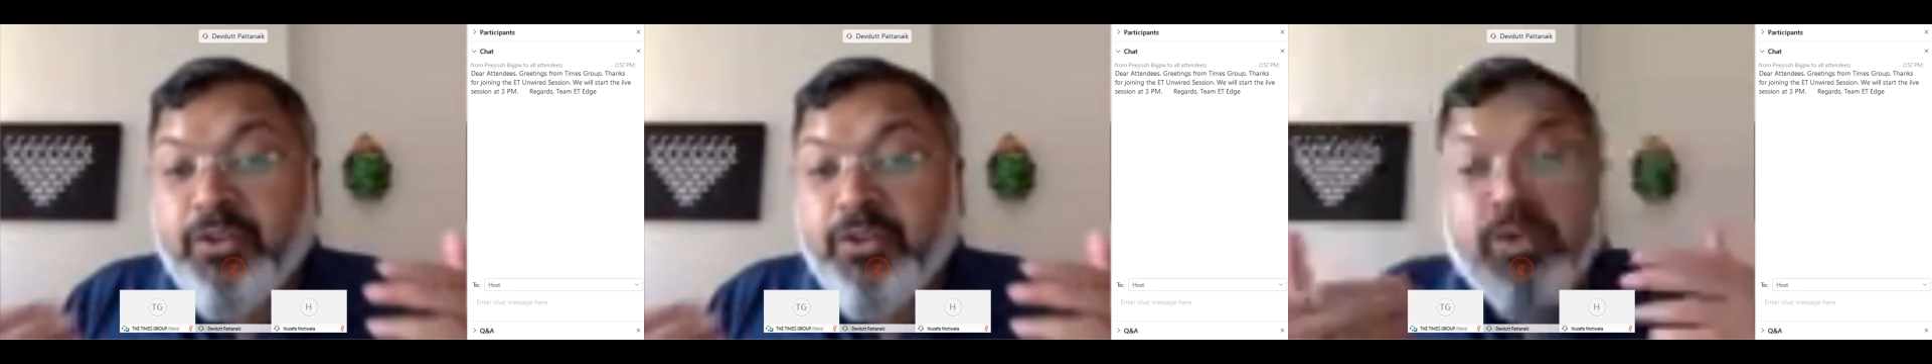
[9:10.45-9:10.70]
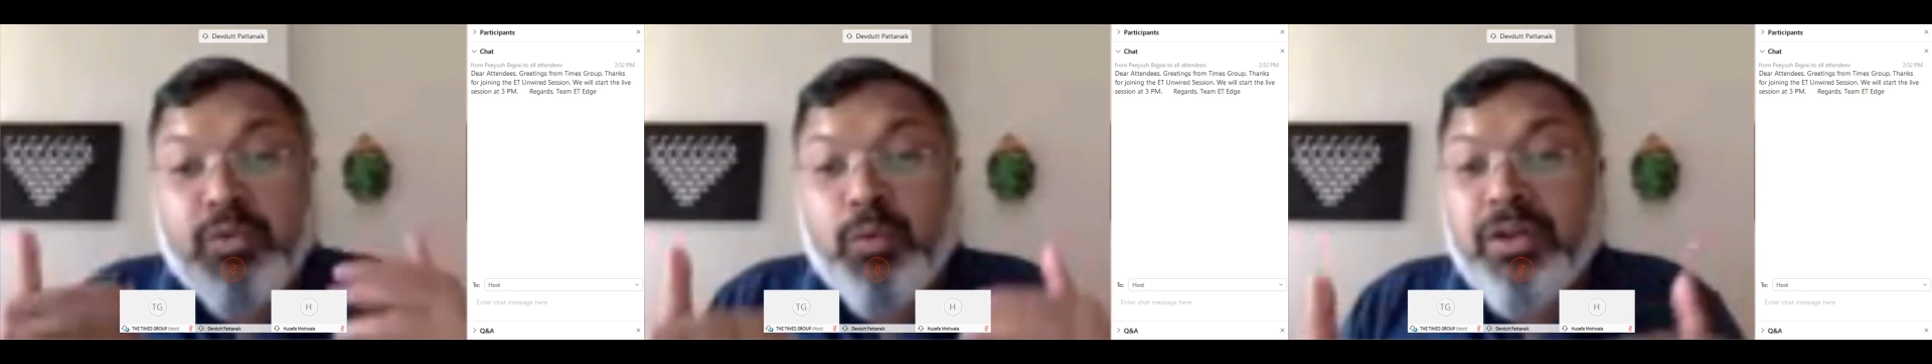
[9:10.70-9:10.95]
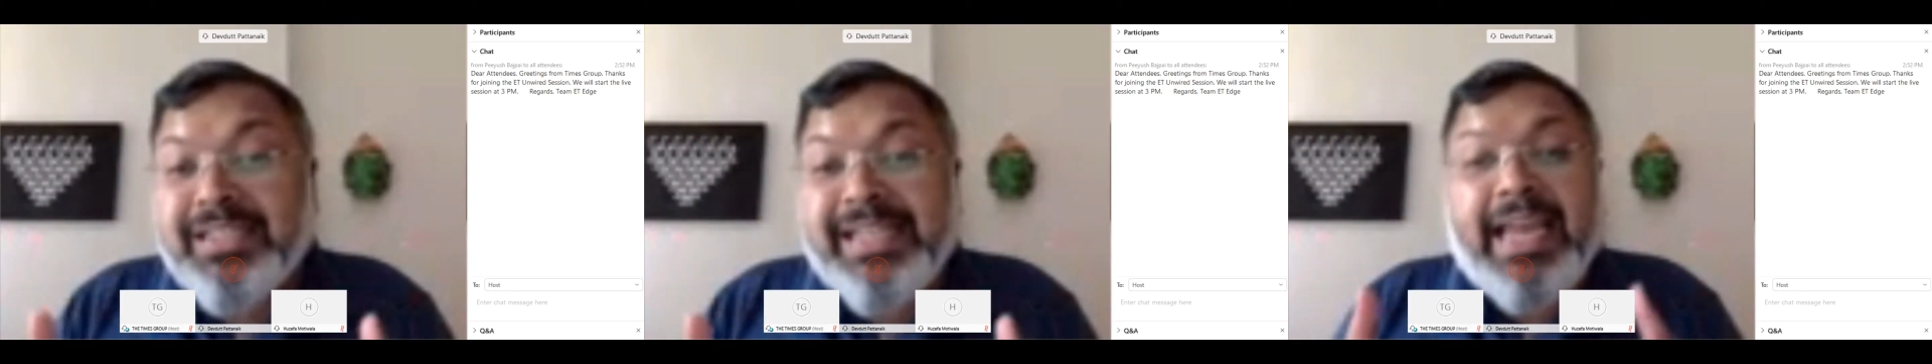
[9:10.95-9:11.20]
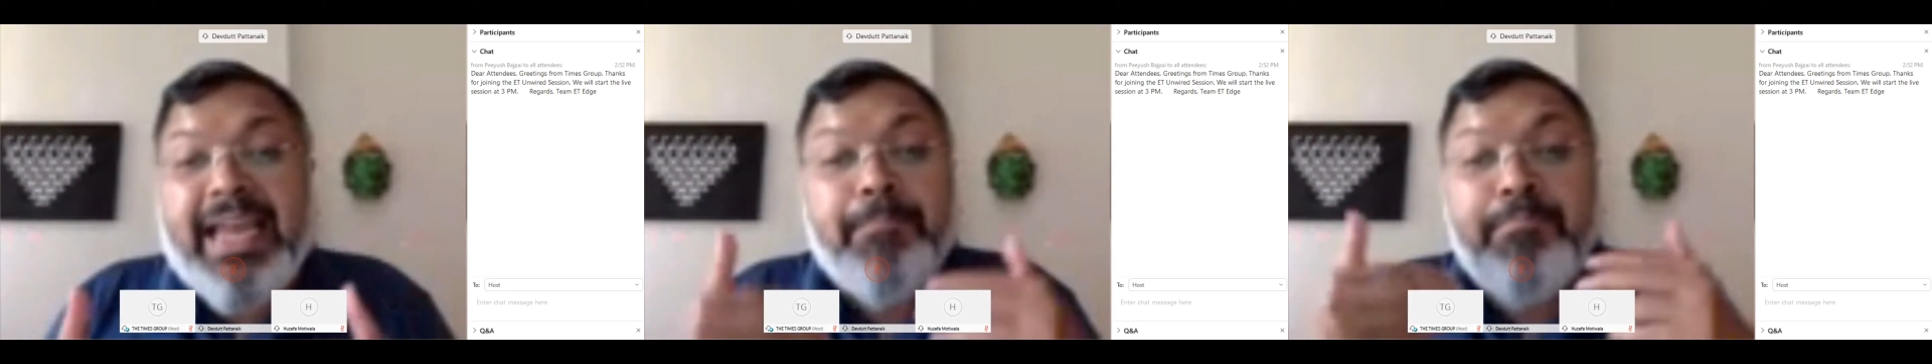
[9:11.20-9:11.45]
We use words
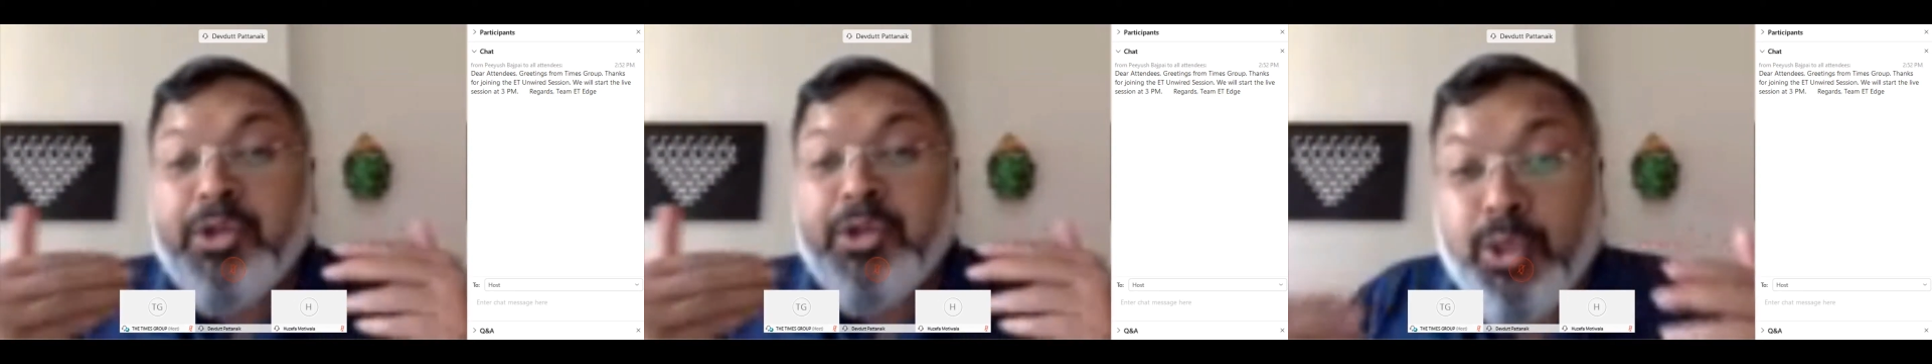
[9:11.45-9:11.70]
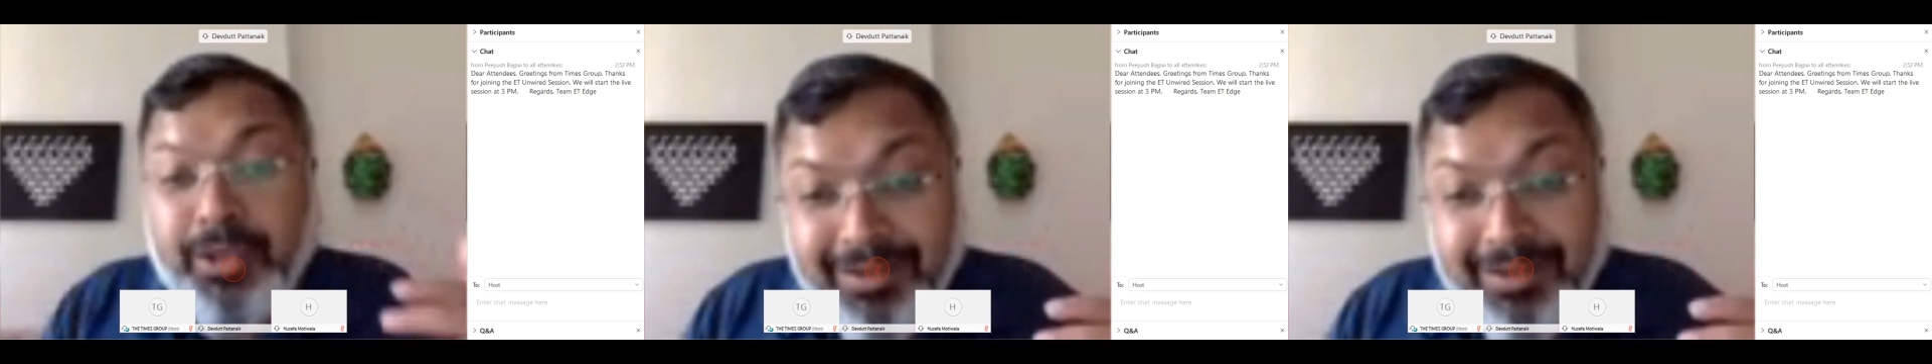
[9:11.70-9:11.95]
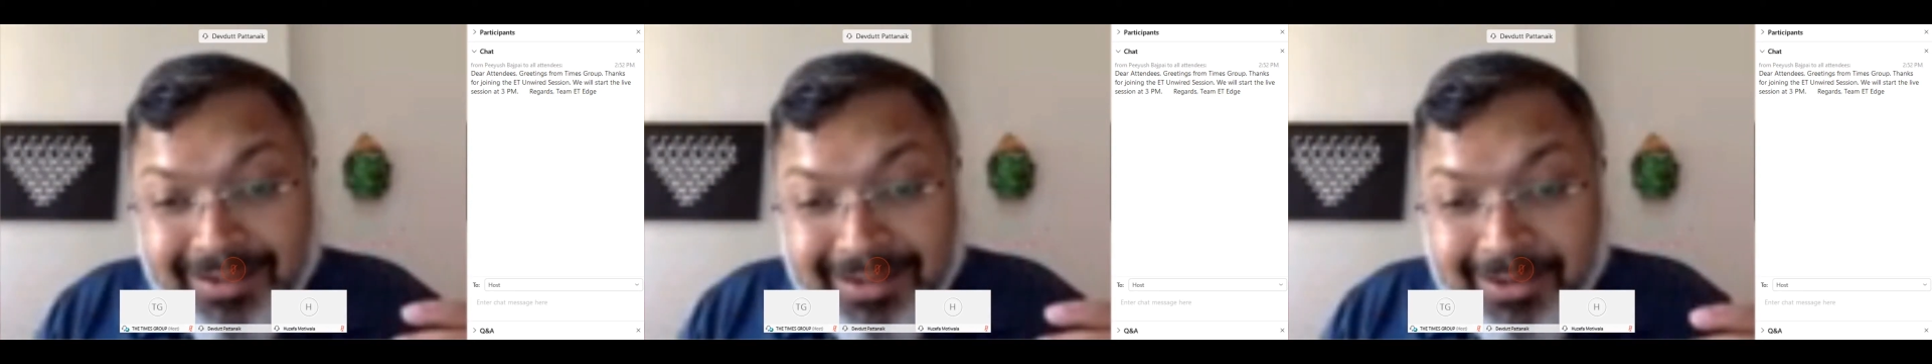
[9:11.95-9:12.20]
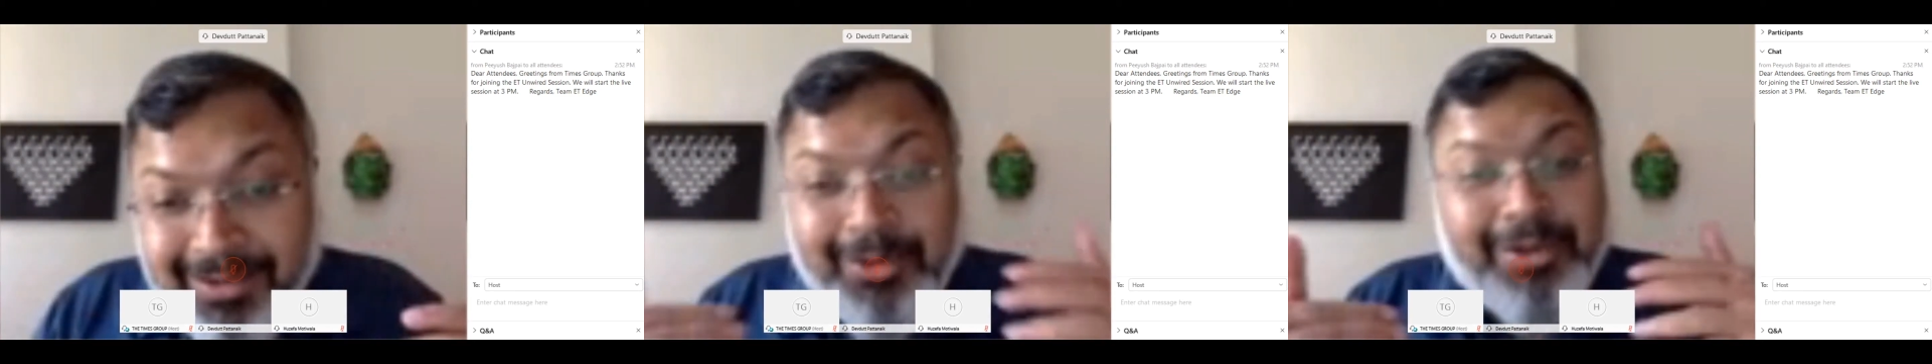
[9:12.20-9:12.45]
like ambition
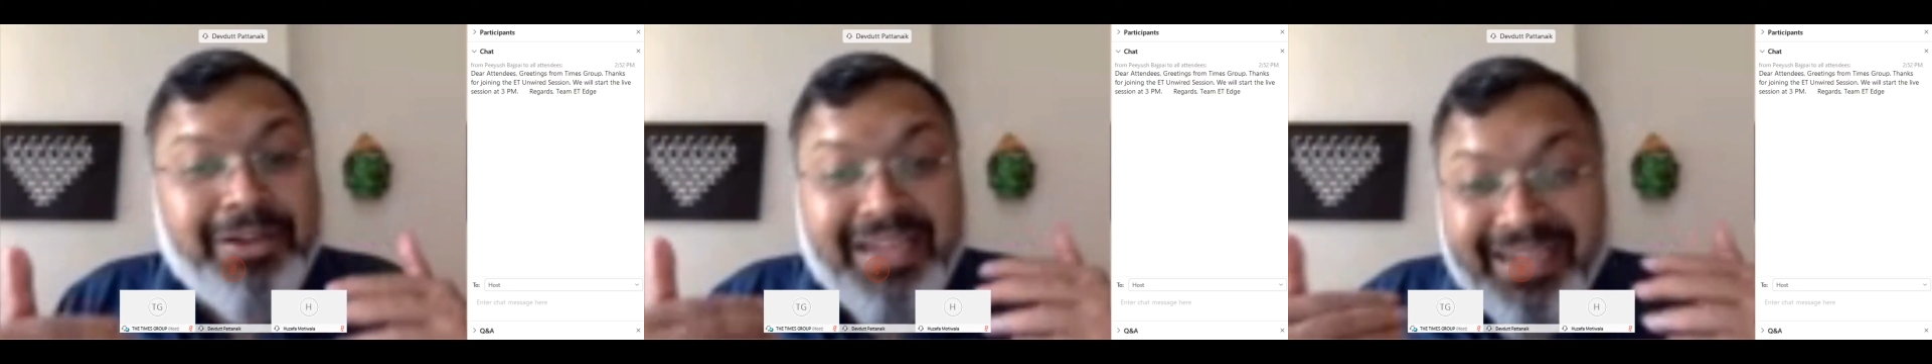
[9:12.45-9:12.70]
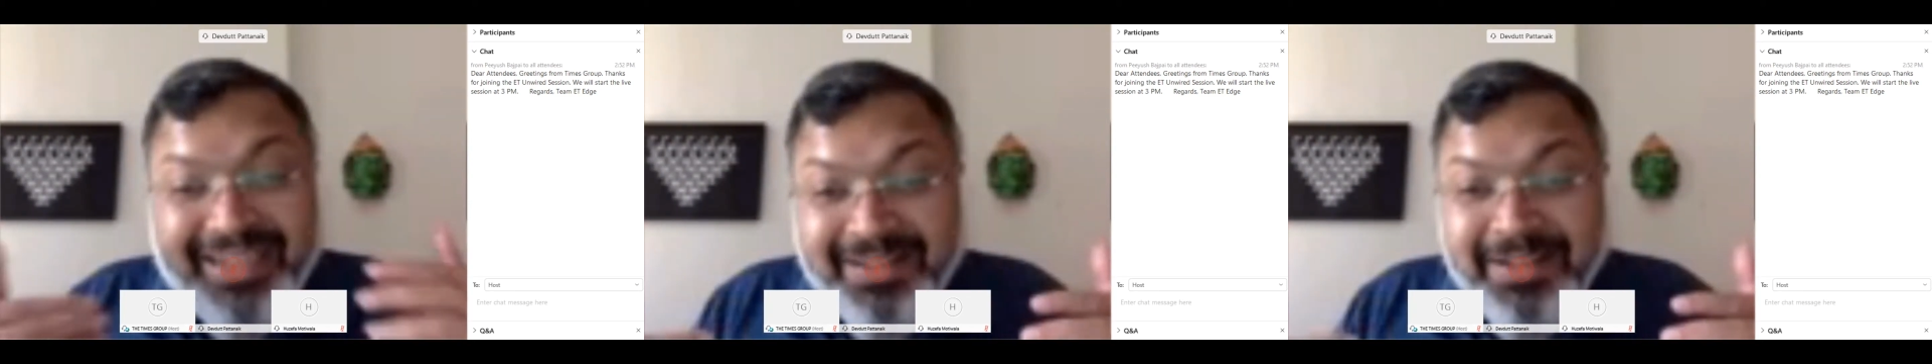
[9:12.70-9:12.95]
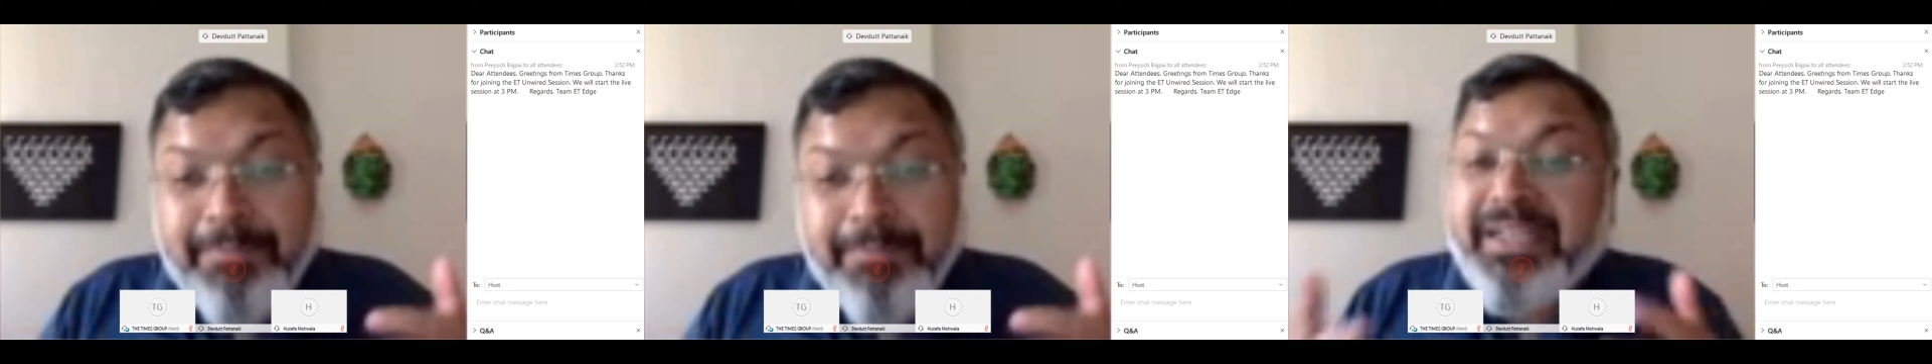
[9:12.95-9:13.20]
or greed,